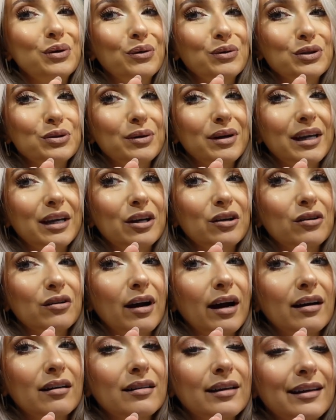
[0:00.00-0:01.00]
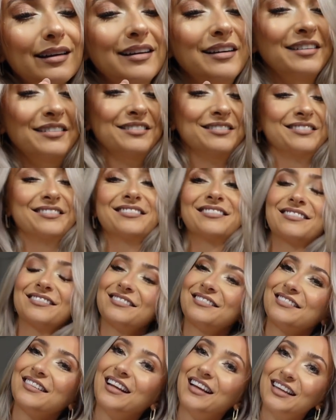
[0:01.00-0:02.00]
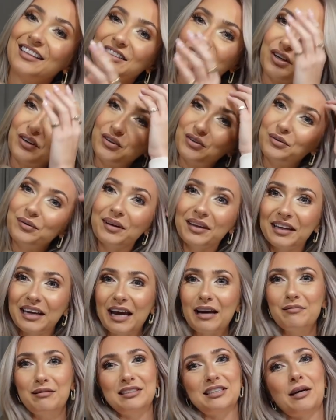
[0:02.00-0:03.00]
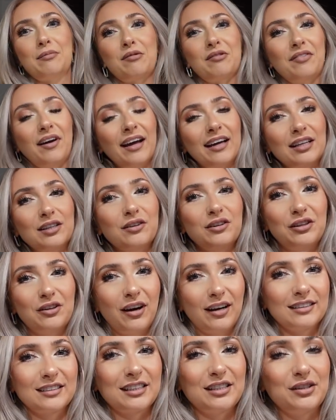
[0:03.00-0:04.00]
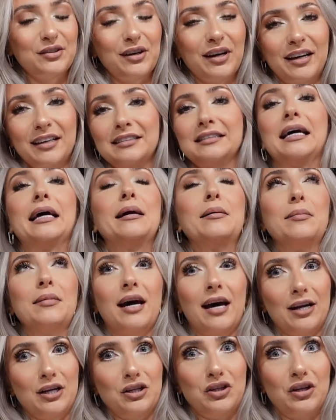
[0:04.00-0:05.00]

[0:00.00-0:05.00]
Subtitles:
don't do it incorrectly. So you really can't mess up. If I can do it, you guys can do it because I am not a